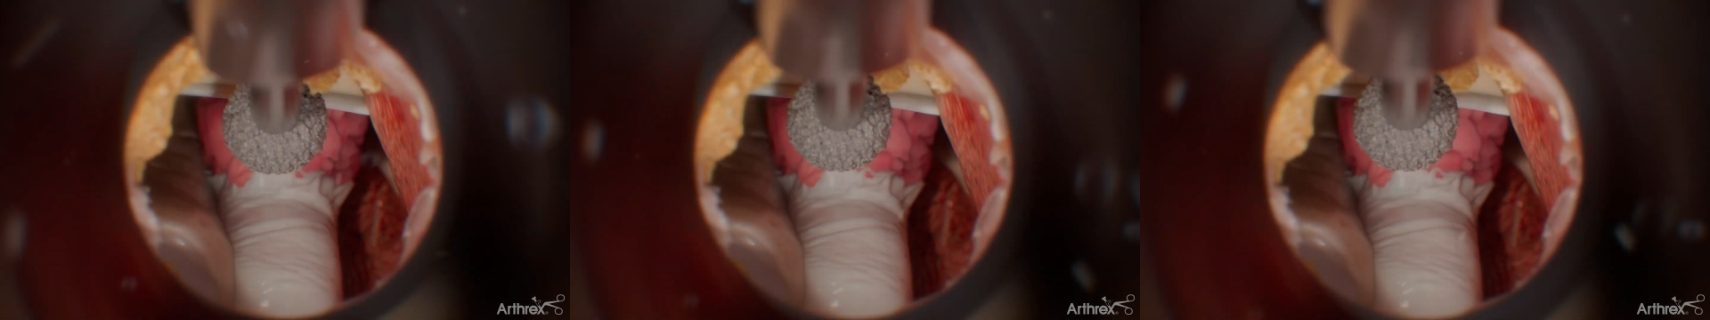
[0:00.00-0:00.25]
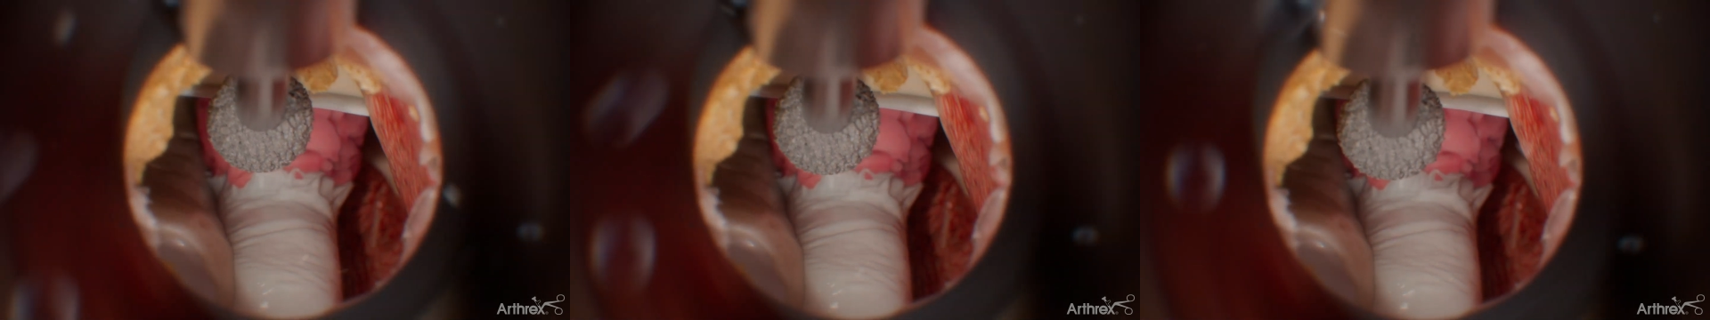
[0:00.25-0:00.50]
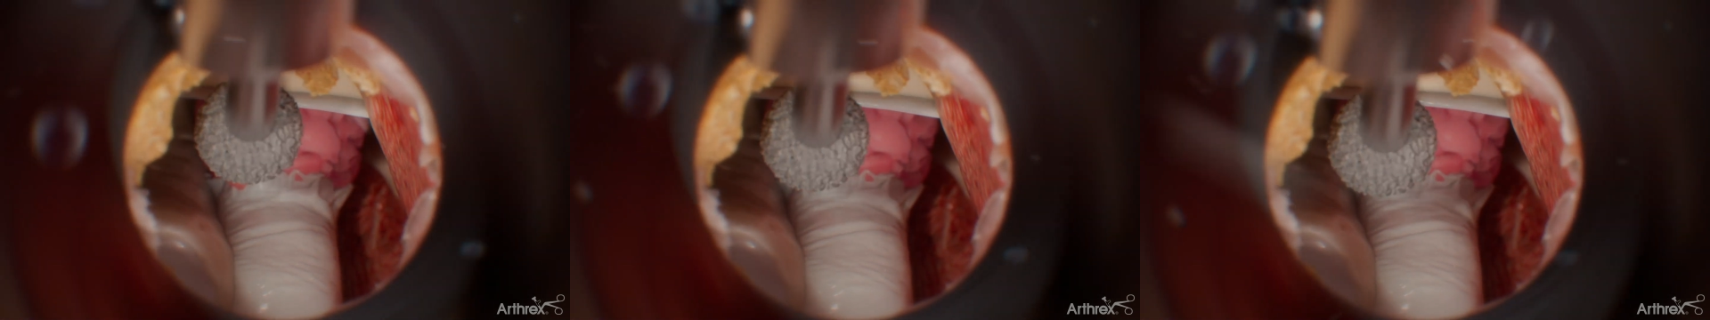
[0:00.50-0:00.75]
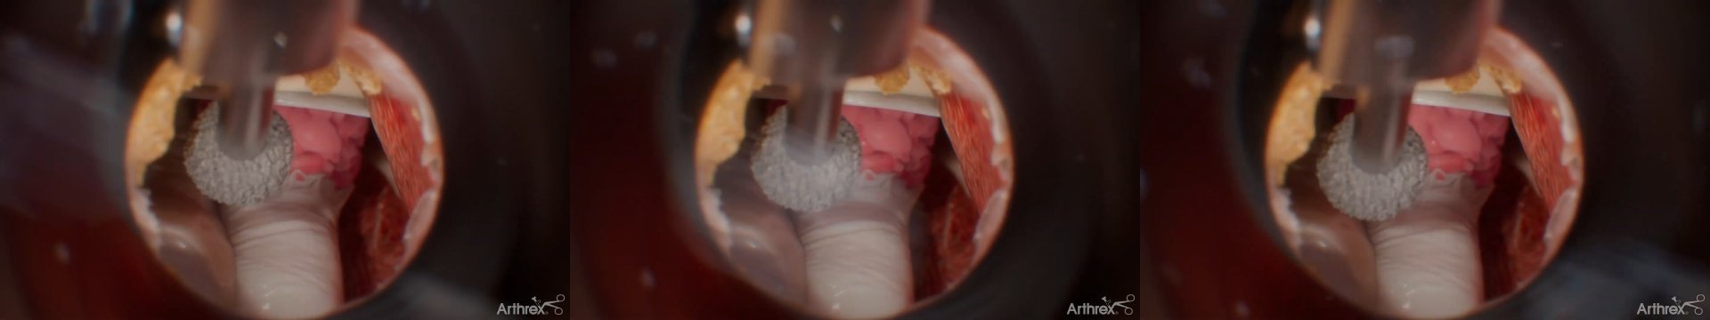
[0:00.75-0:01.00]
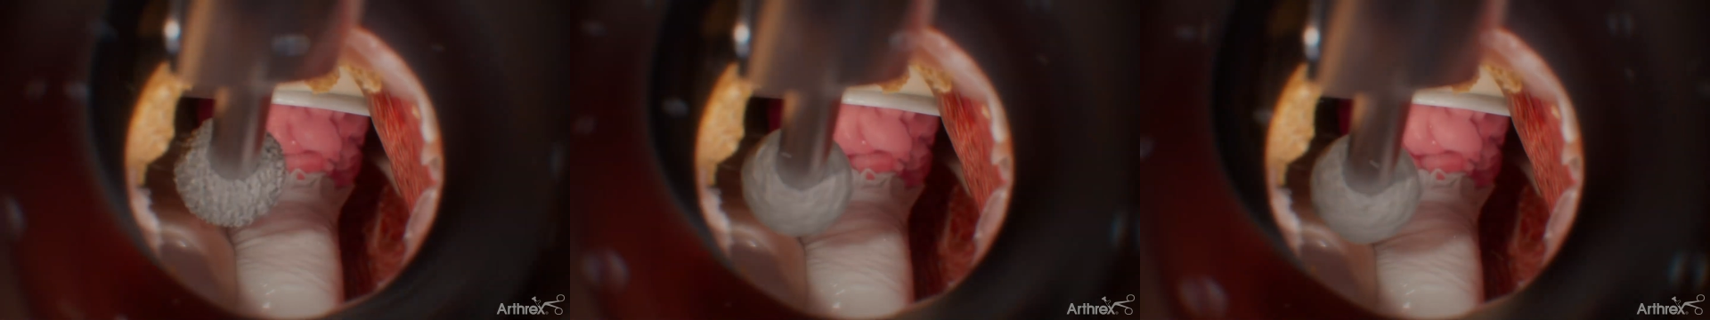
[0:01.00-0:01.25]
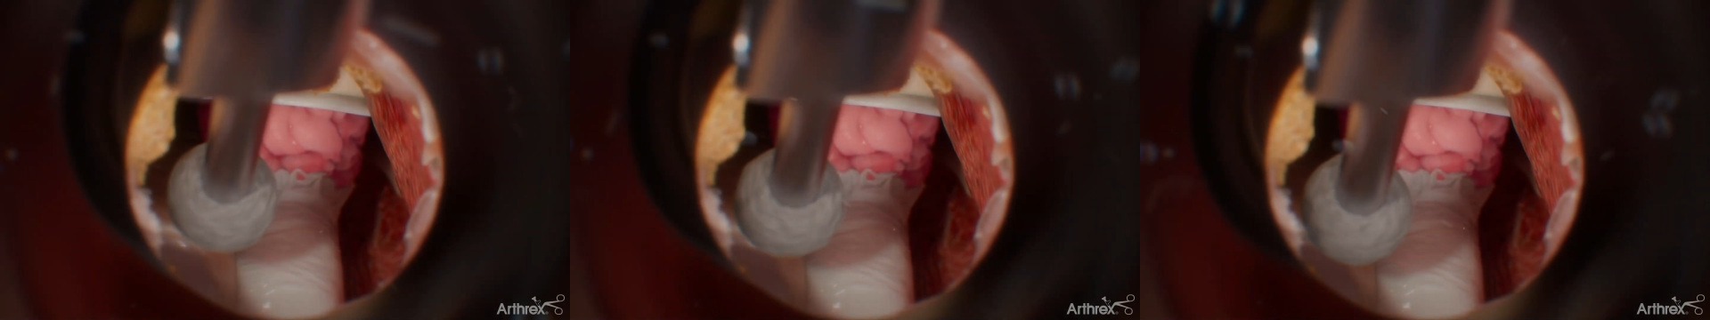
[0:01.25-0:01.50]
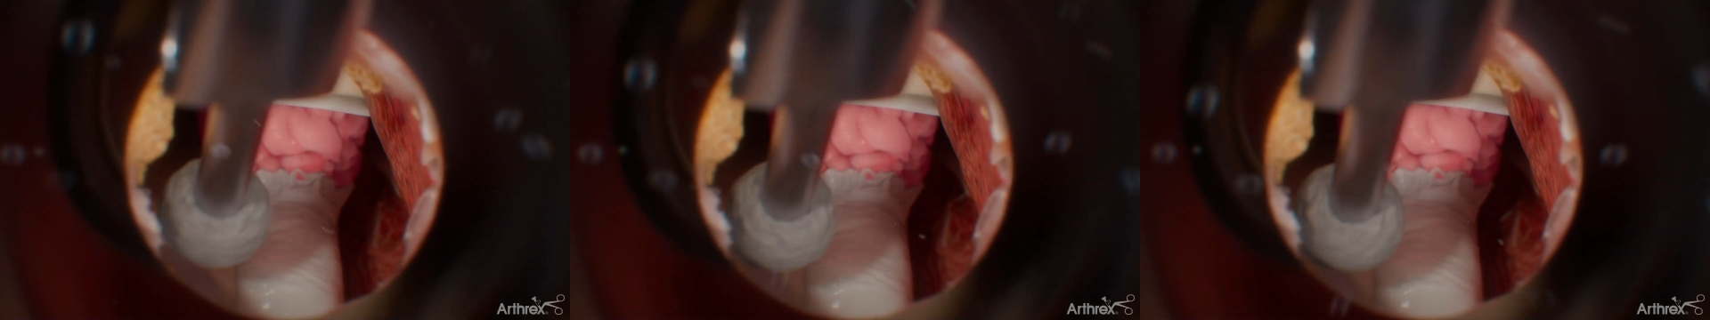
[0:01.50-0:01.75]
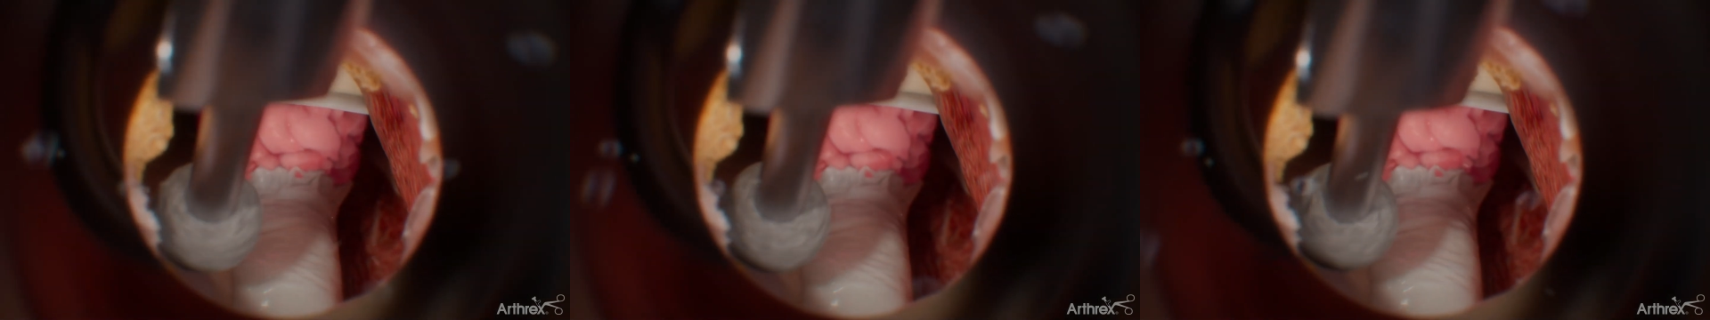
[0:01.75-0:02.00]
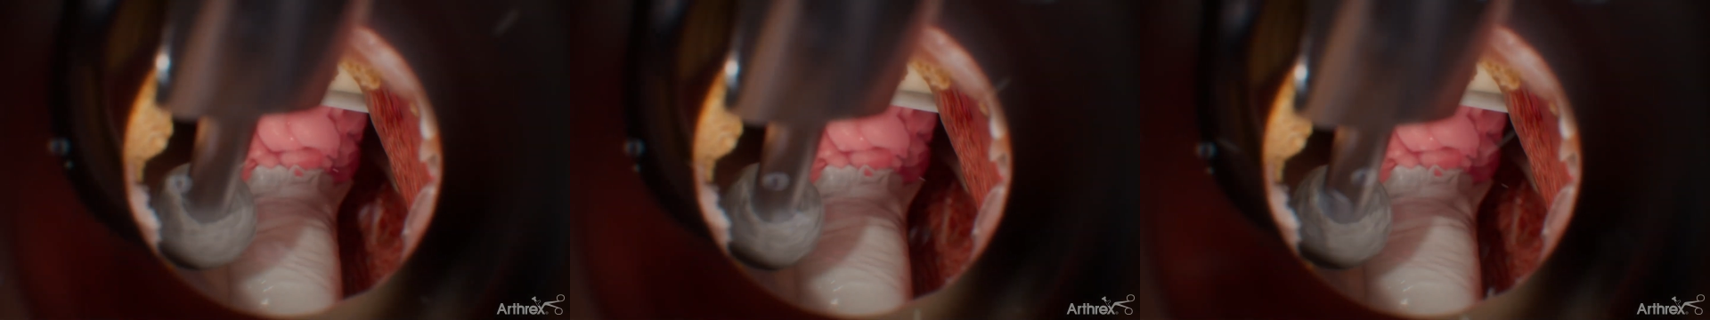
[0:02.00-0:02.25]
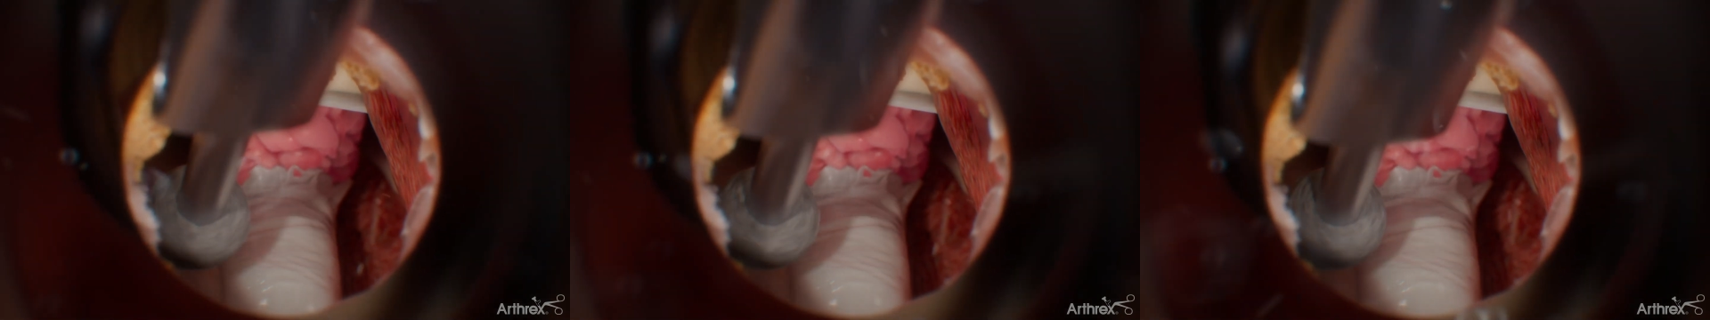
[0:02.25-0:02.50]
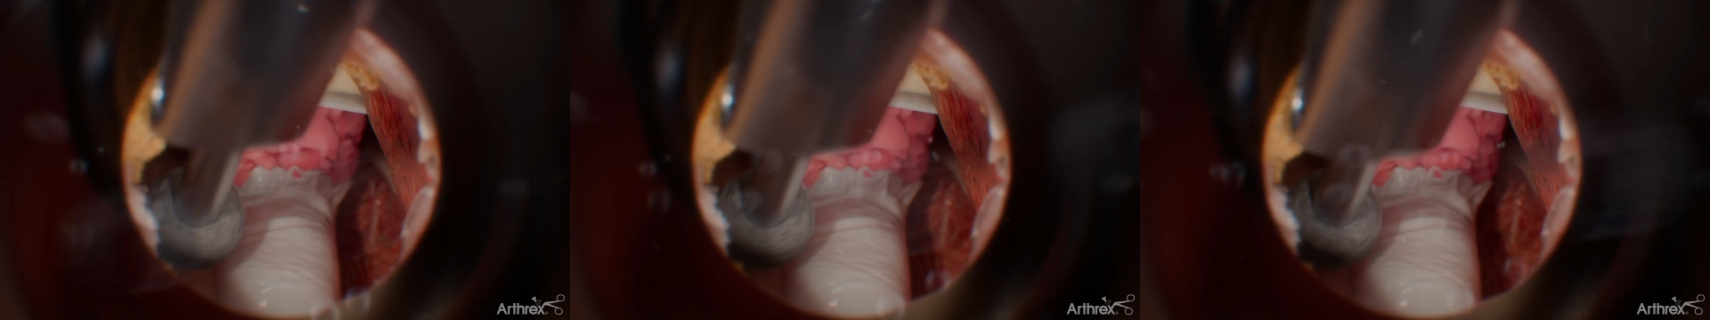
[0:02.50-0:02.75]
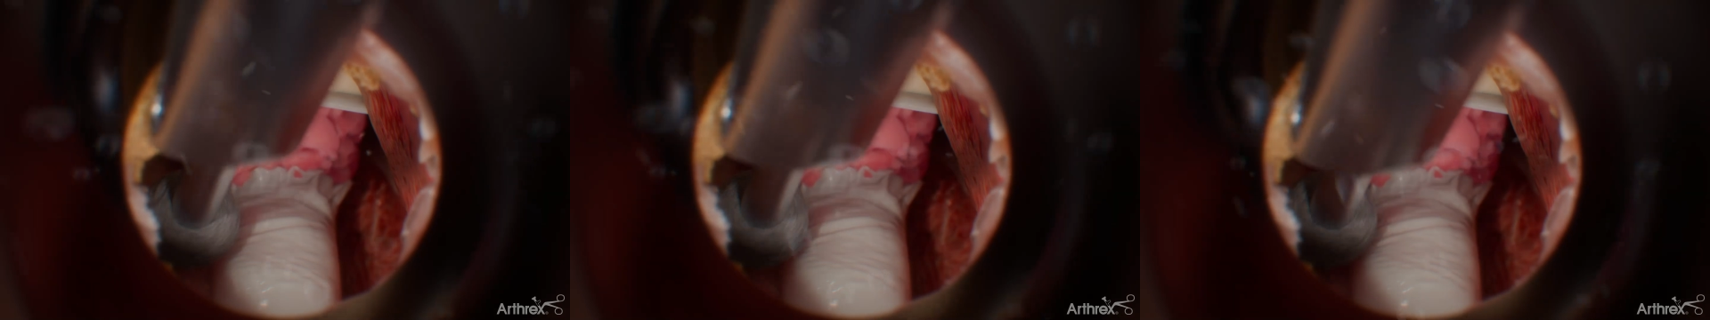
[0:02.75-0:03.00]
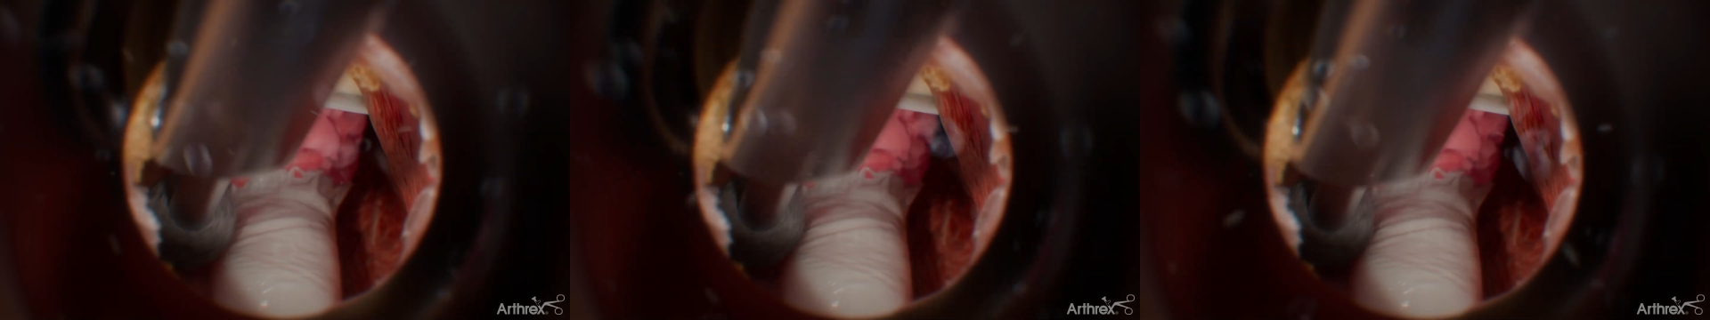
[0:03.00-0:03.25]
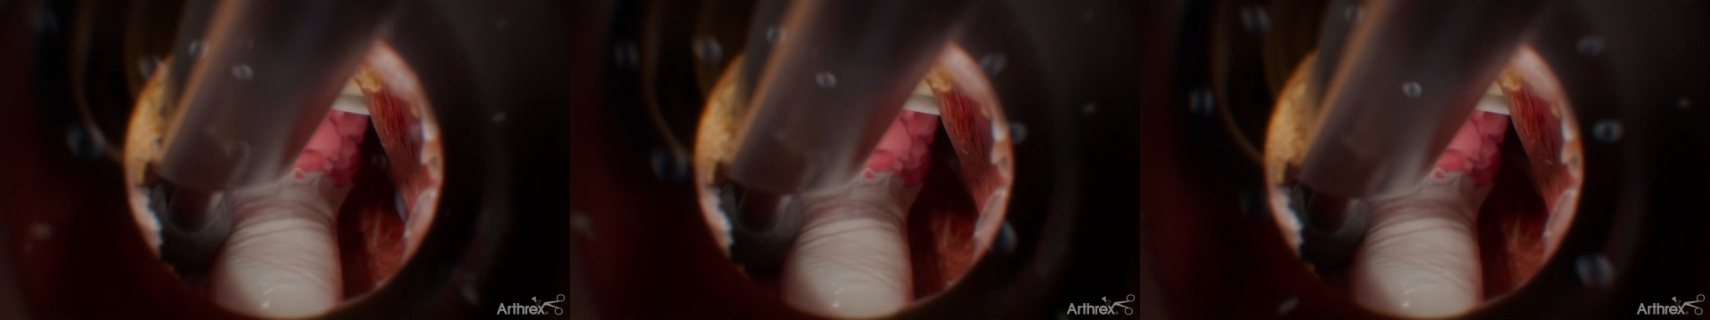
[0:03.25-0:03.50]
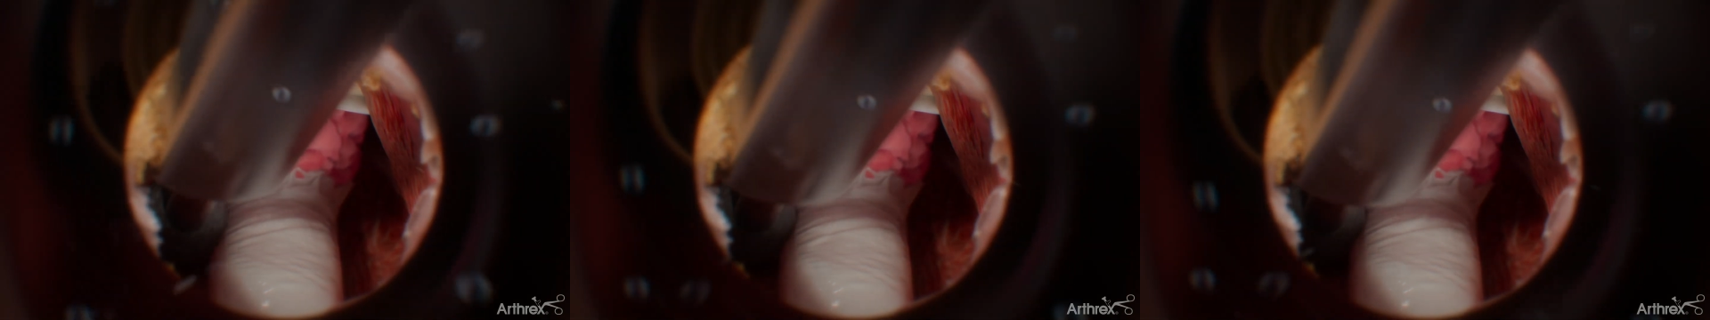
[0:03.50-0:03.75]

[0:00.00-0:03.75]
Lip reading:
[unreadable: no face in view]